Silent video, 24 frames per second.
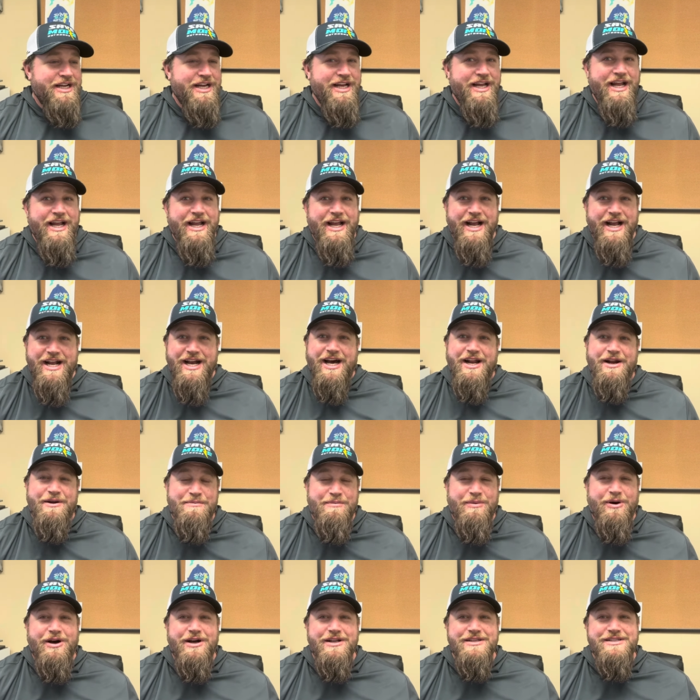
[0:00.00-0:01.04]
I caught a
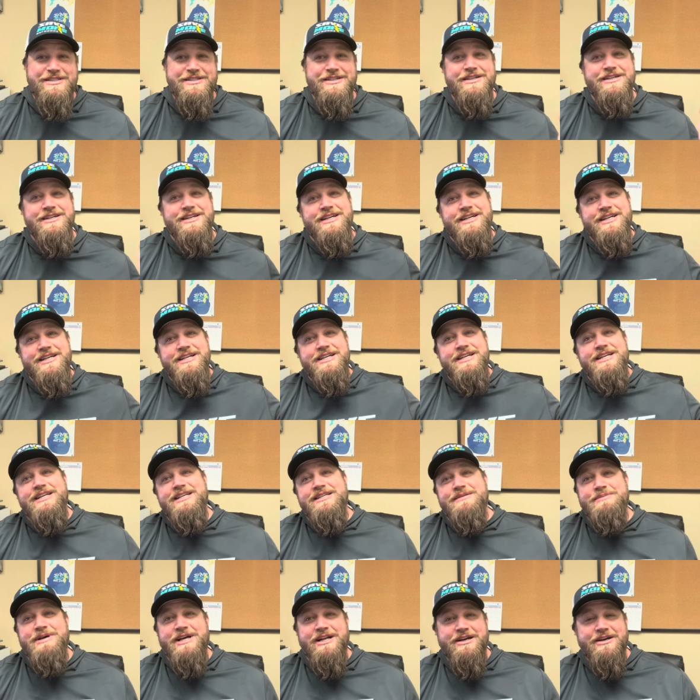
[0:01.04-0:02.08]
monster.
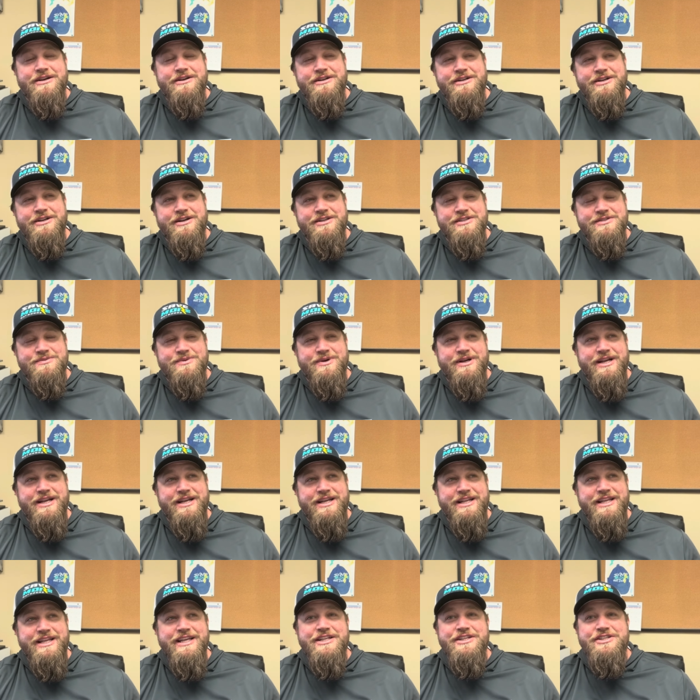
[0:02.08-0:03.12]
He's about 100 yards away,
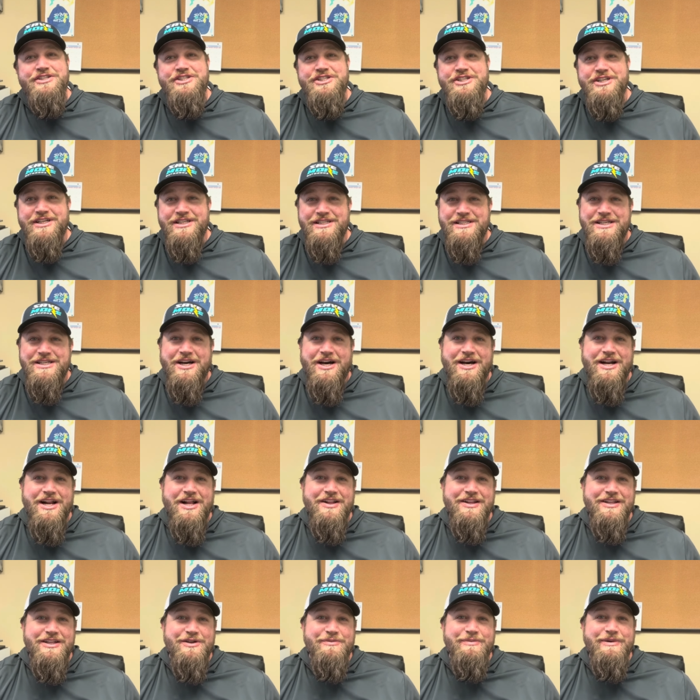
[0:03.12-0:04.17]
and he had just caught a
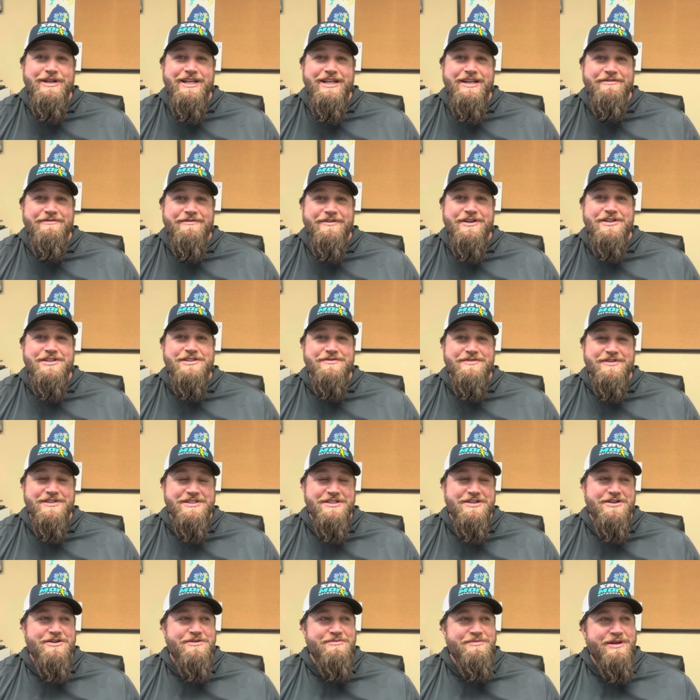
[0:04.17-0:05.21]
little bitty fish of his
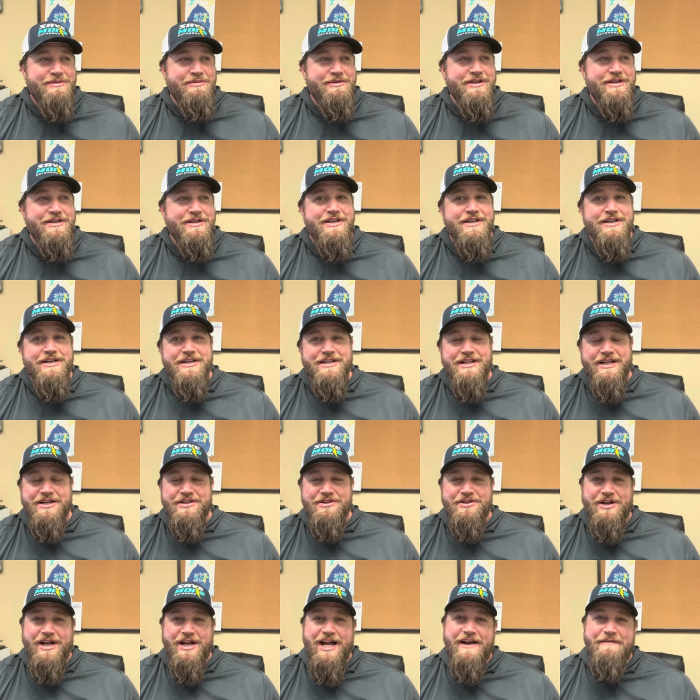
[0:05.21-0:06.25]
own, maybe like a
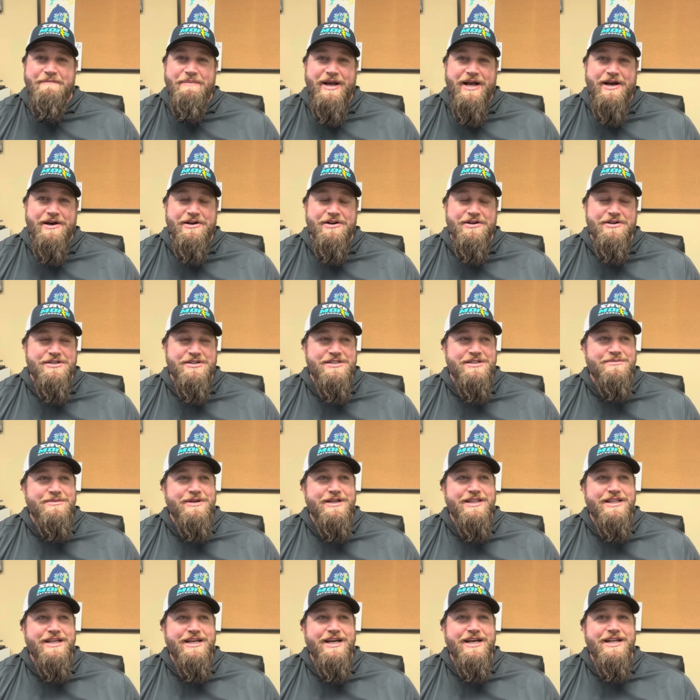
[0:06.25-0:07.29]
little half pounder or something
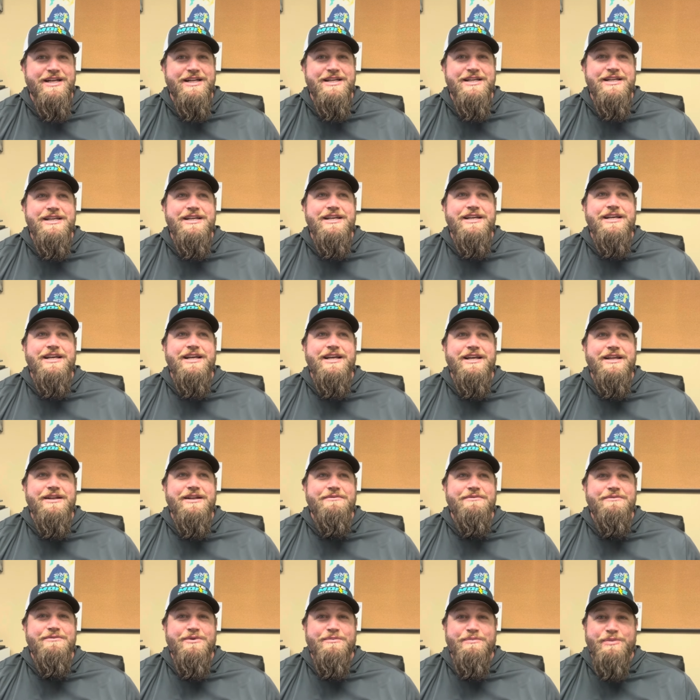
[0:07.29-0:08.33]
like that.
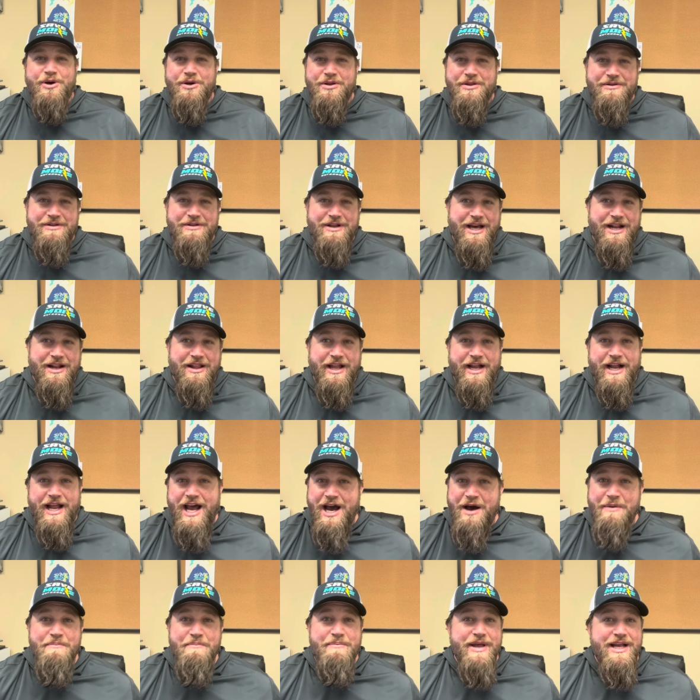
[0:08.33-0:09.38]
And we're both kind of like,
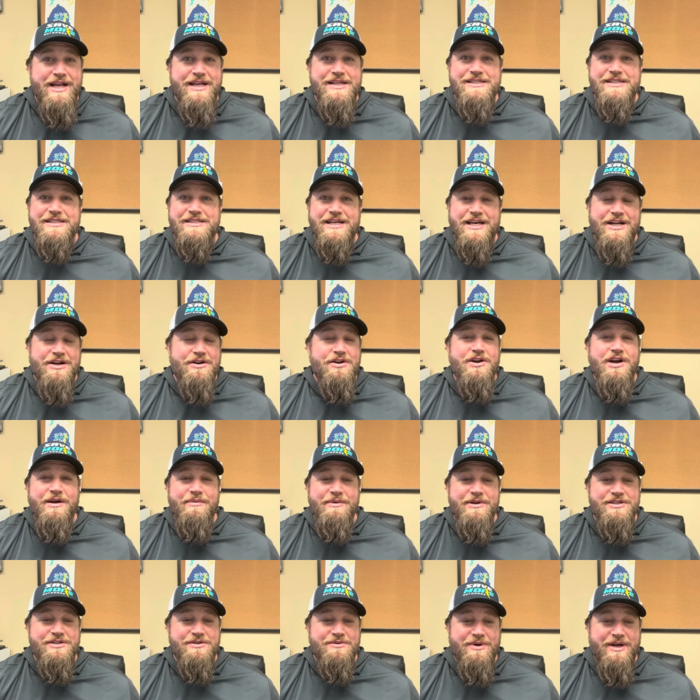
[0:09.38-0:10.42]
how big is this? I don't know how
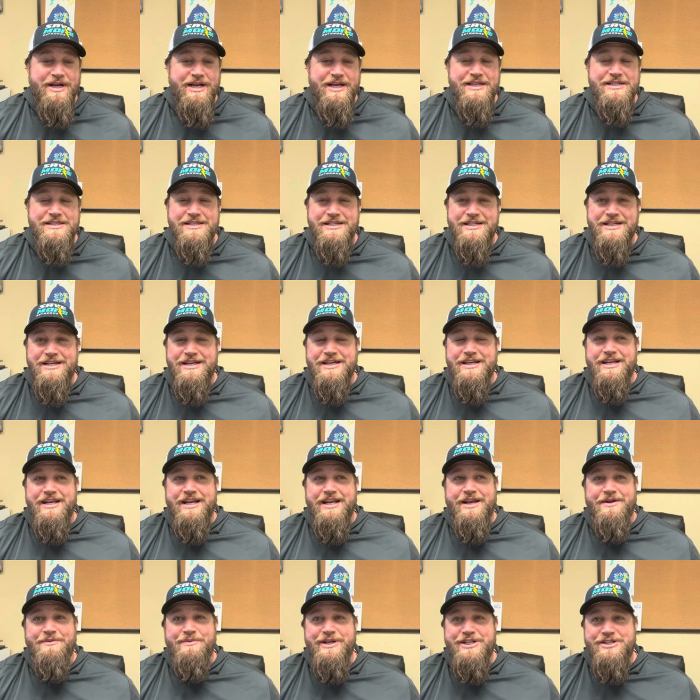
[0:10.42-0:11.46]
much it weighs.
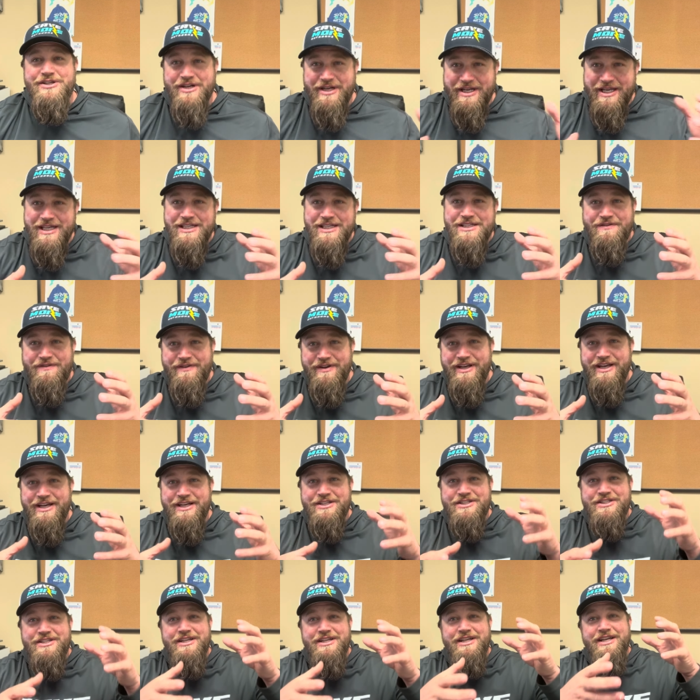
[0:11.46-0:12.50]
And we took his
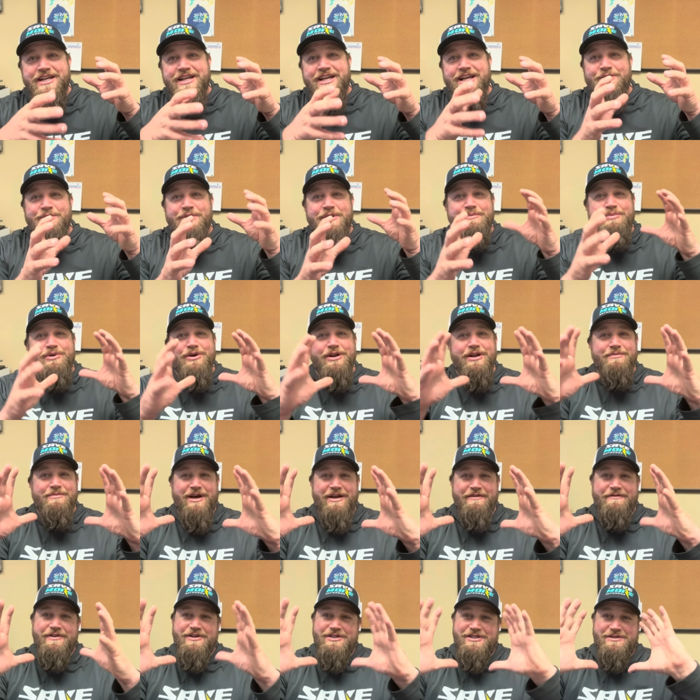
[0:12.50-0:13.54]
fish, and we put it,
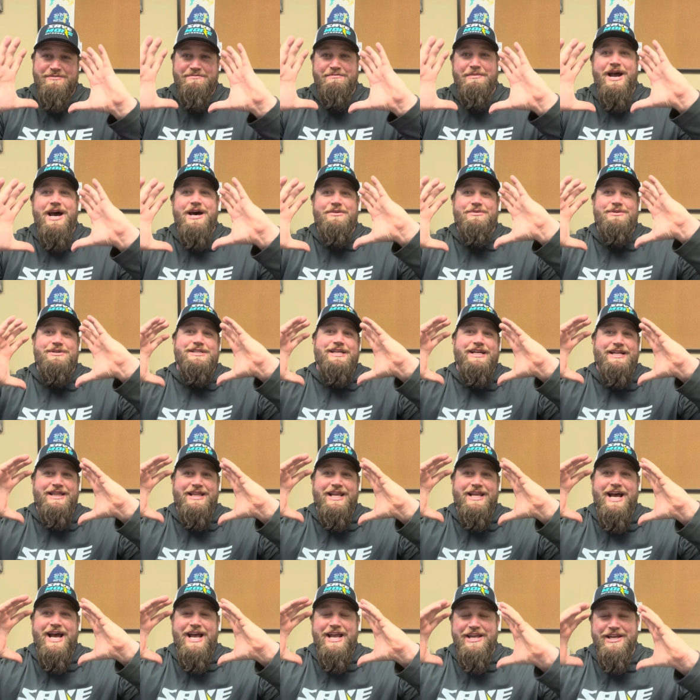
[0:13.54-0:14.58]
my fish's mouth was like
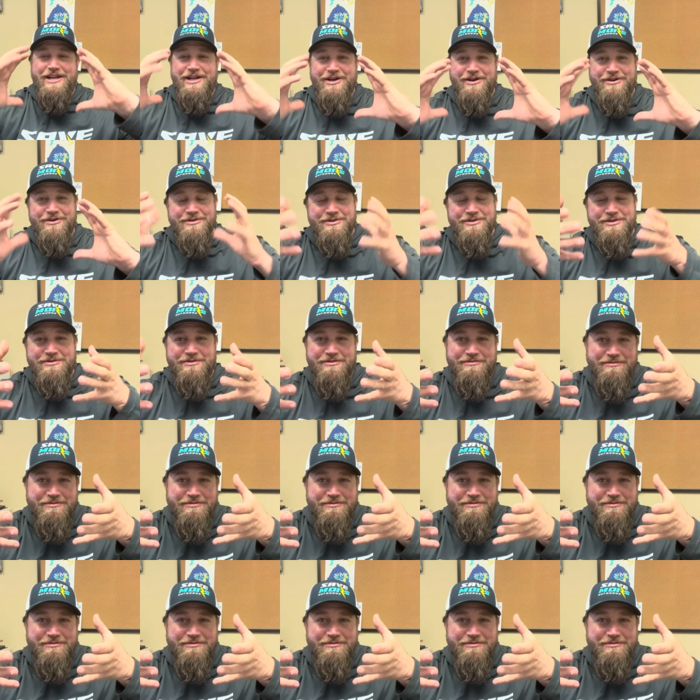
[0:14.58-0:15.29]
that, you know, it was a